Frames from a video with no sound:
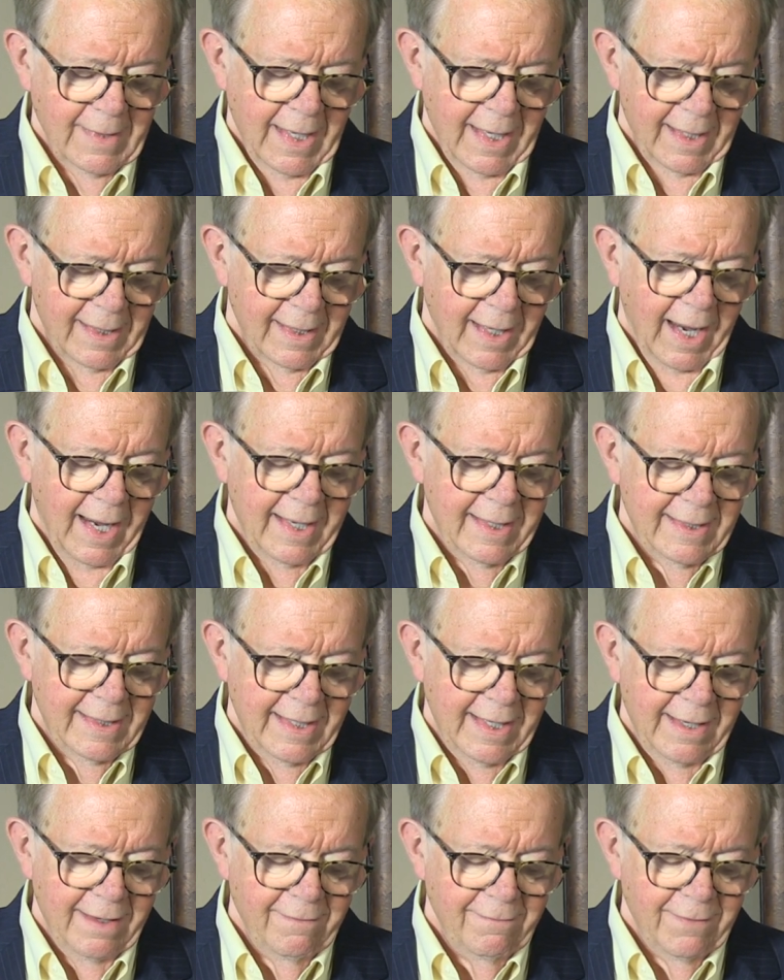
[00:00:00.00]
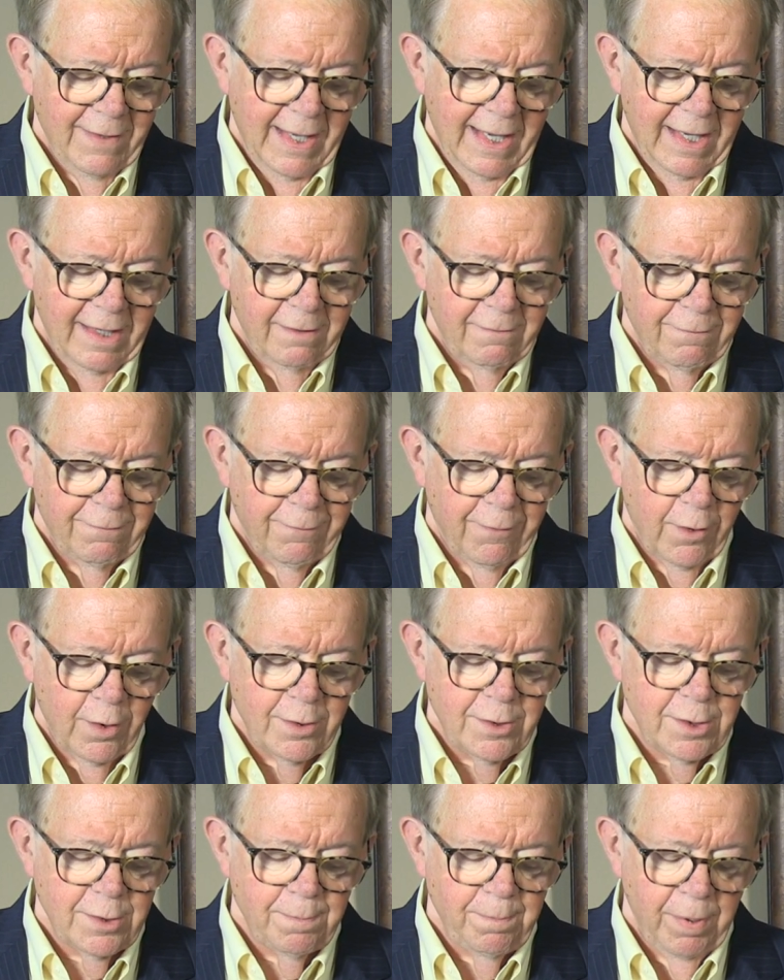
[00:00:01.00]
and I give it
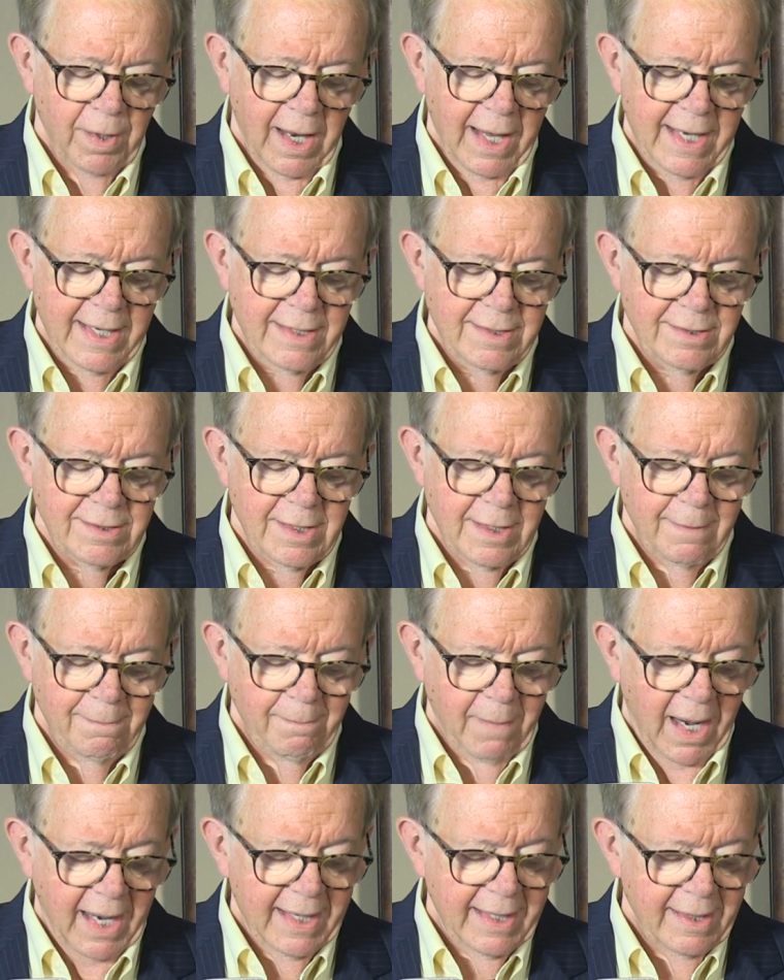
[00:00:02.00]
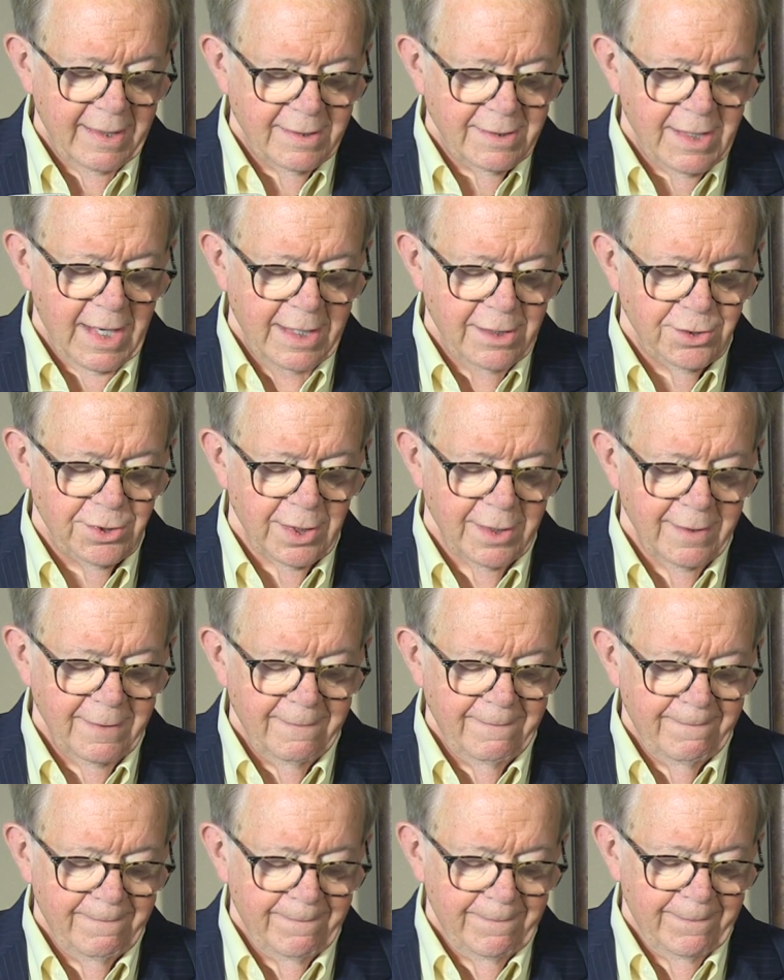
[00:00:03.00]
first place in my
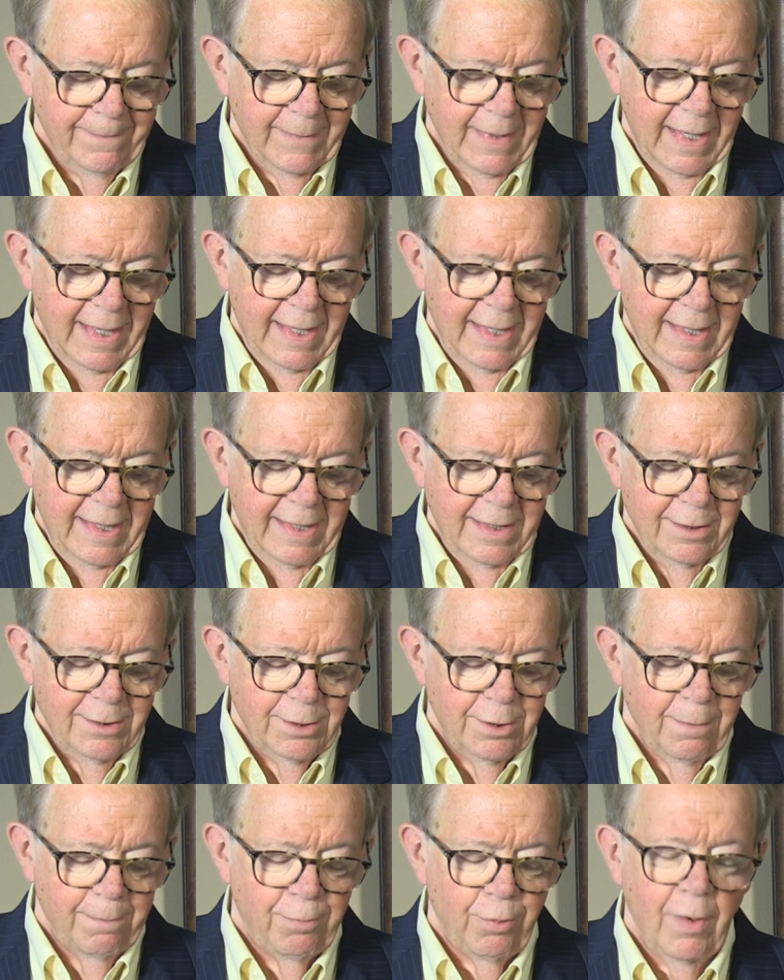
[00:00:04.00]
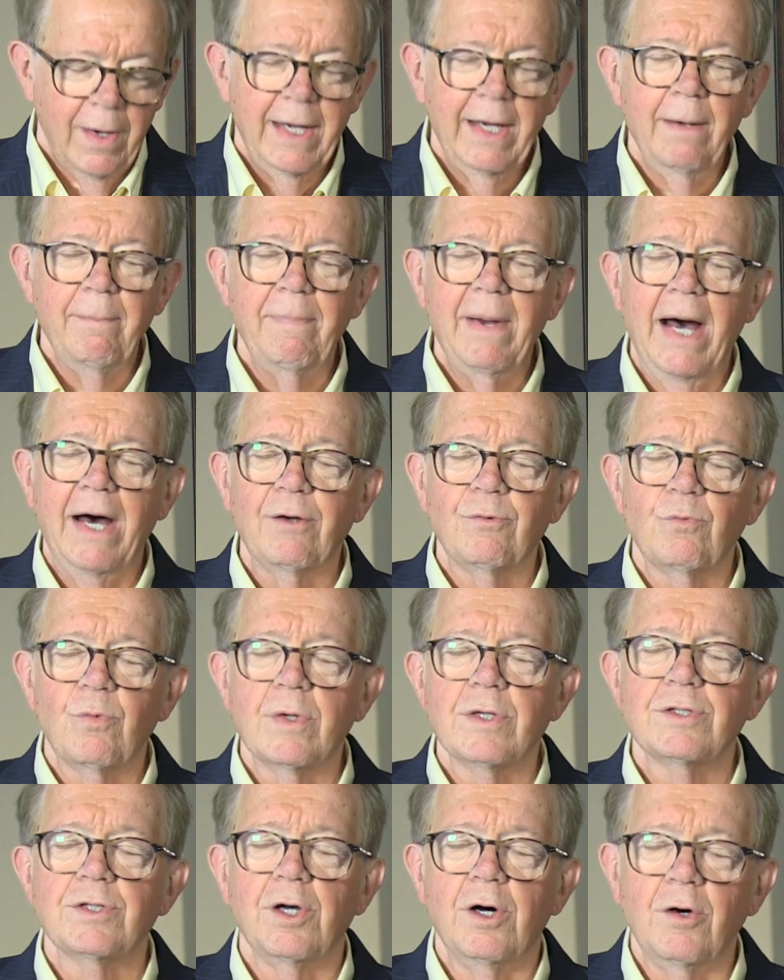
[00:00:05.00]
attention to bring about
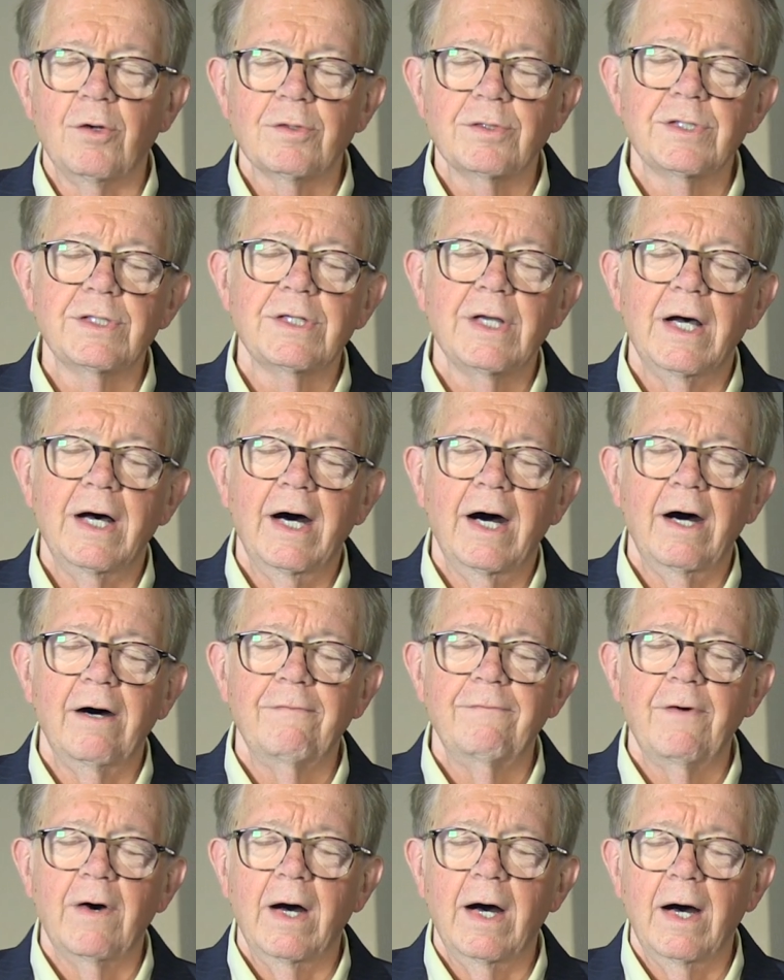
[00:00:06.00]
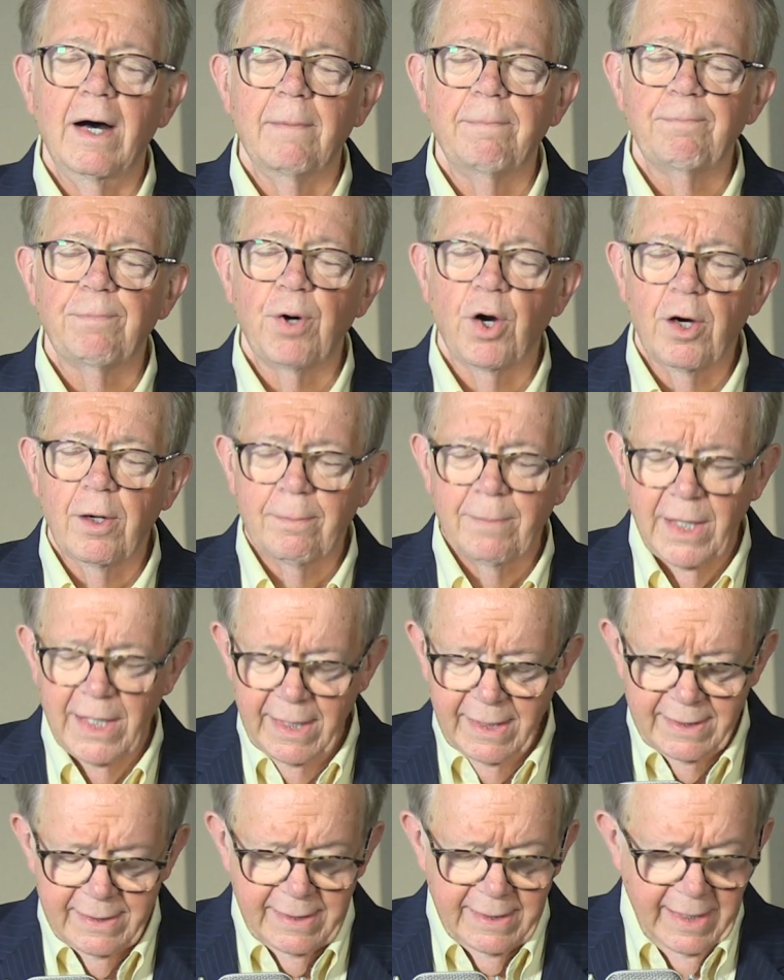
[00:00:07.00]
results of a
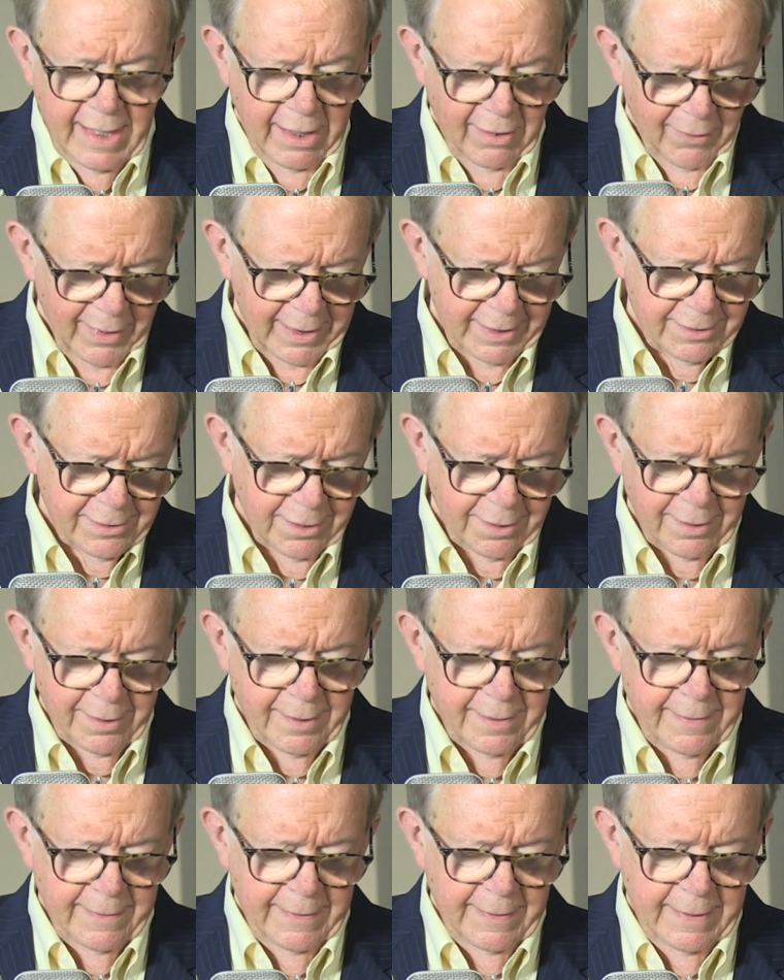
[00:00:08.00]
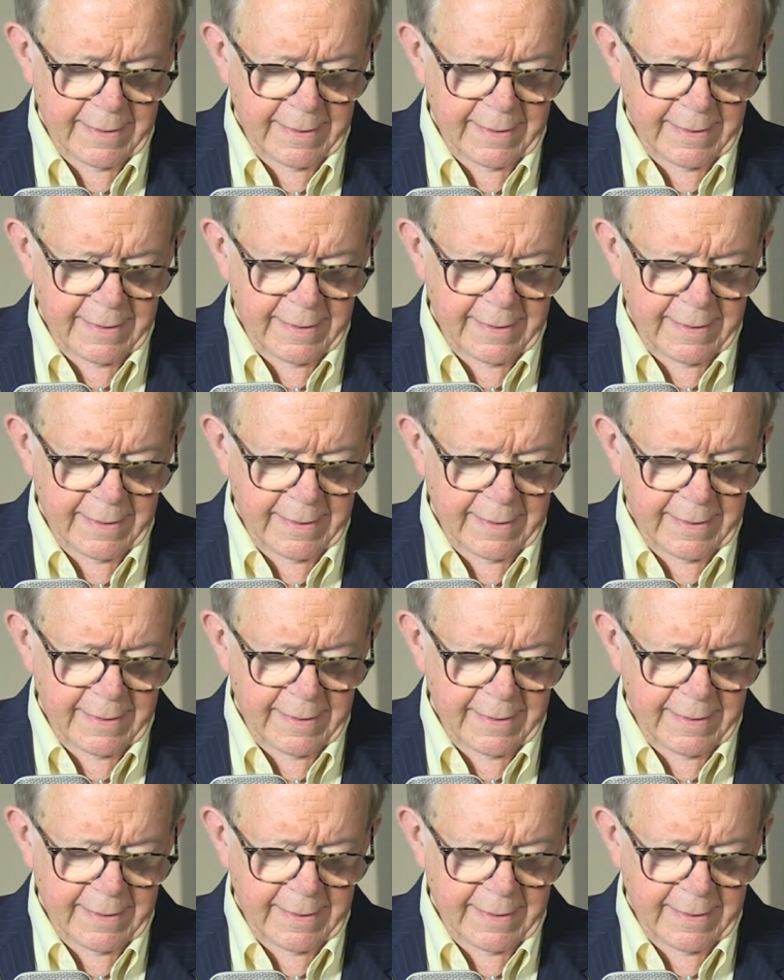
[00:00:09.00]
permanent character.